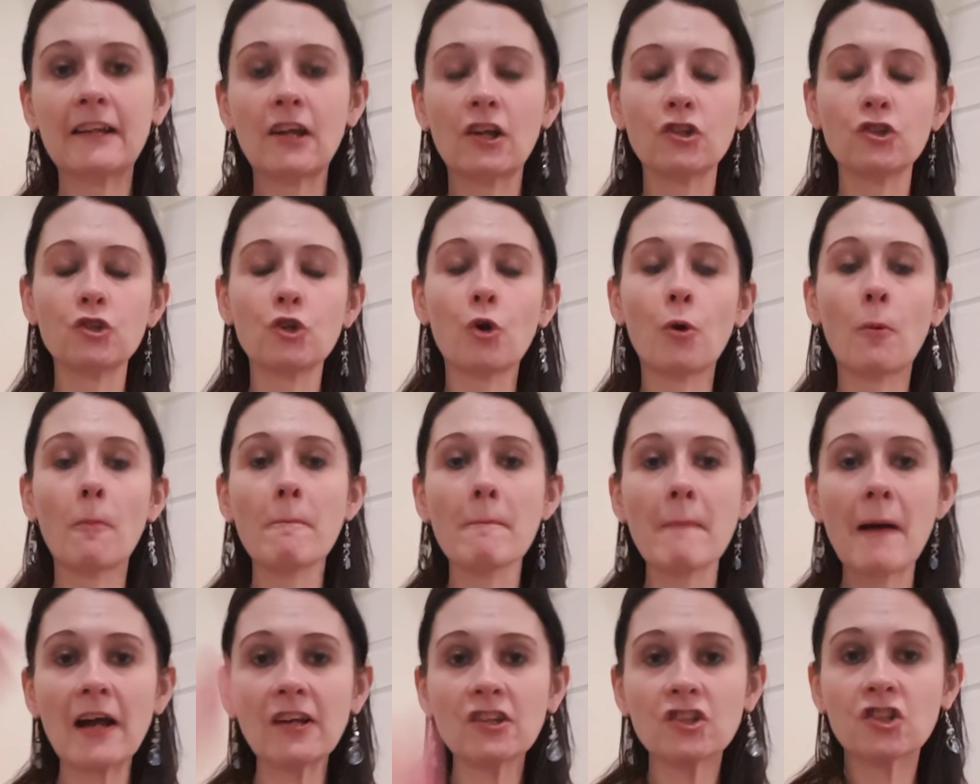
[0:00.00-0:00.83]
and your
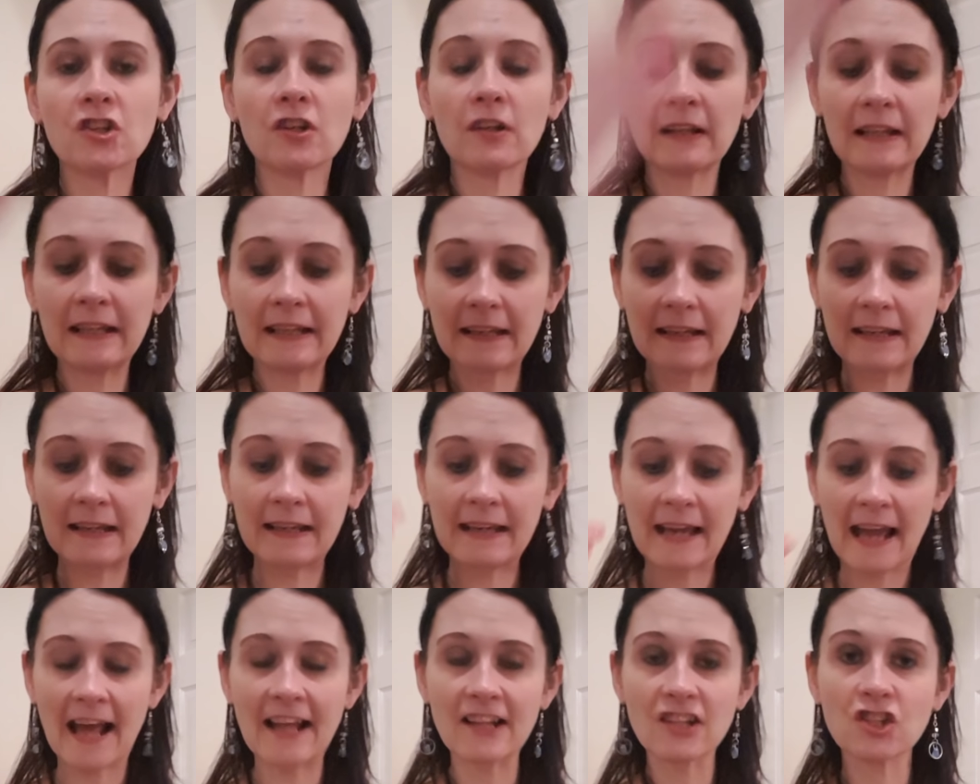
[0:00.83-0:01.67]
masculine can
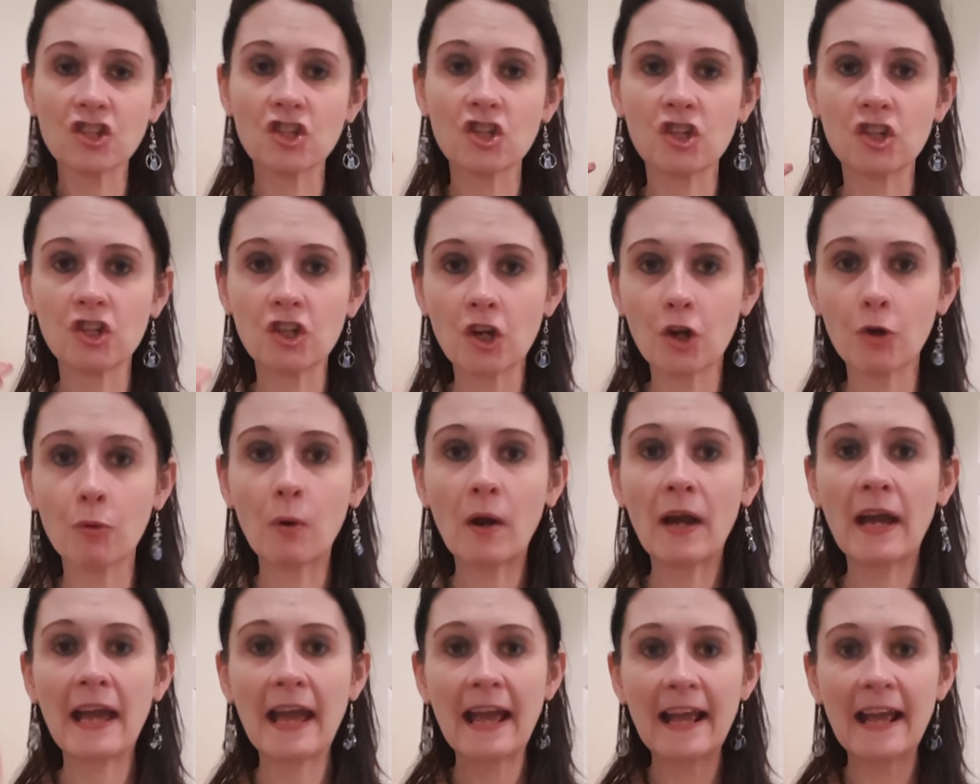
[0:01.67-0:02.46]
get to you.